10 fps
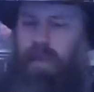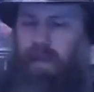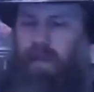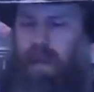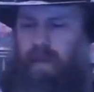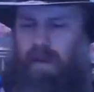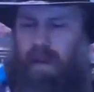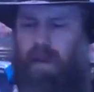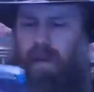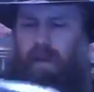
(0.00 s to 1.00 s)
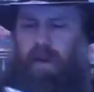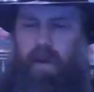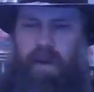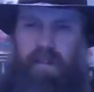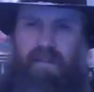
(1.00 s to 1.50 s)
the cover, they call it
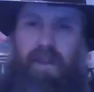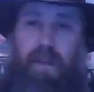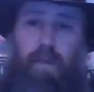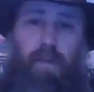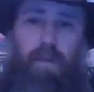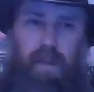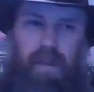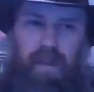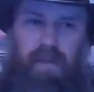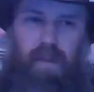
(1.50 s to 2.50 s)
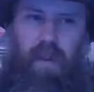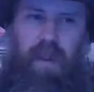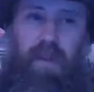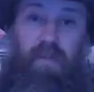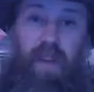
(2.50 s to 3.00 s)
American Psycho for the Digital
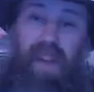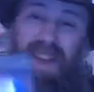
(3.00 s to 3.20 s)
Age.